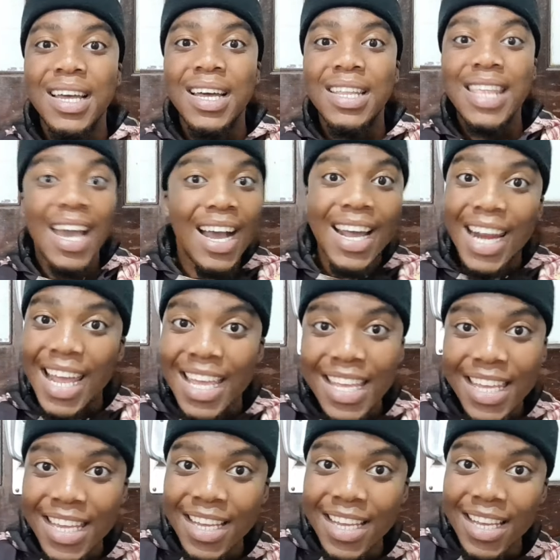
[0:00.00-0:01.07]
they are
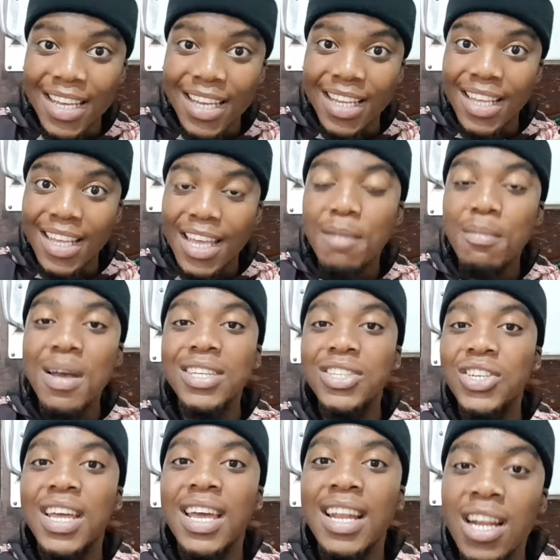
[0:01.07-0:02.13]
crying
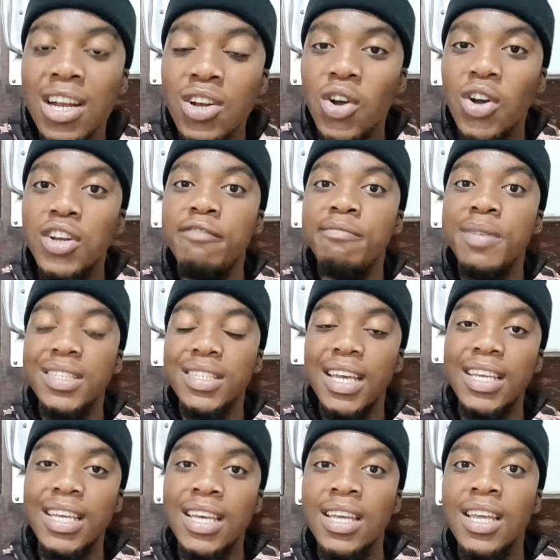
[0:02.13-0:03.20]
imagine a landlord you've been
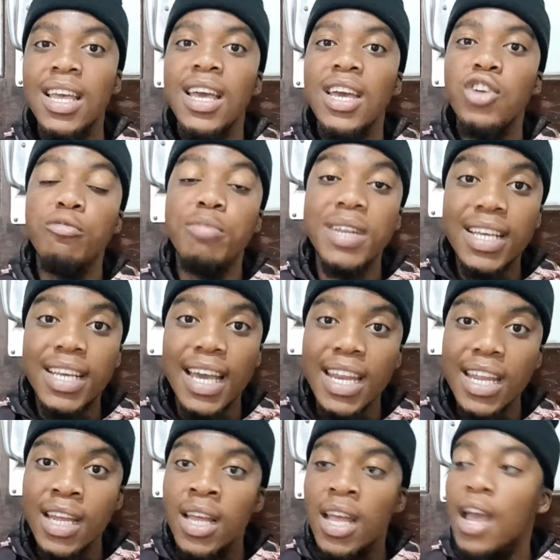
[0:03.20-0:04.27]
taking you've been
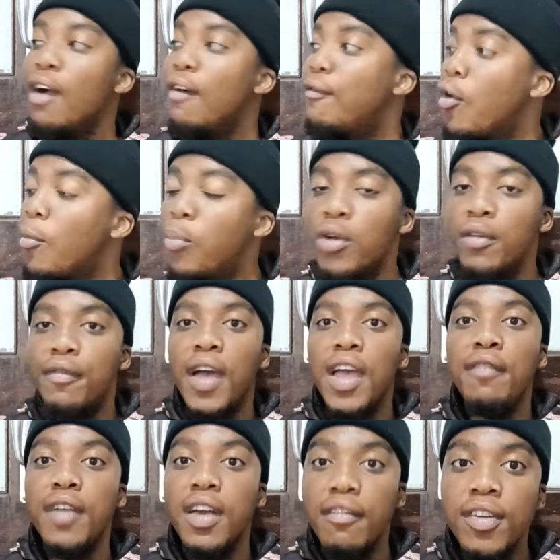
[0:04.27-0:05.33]
getting 4.5
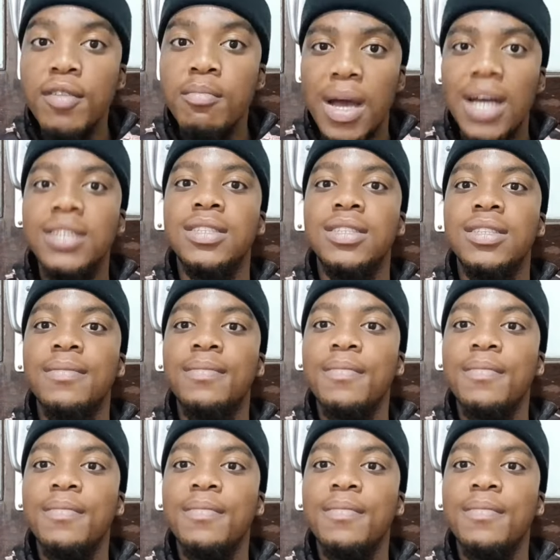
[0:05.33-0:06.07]
every month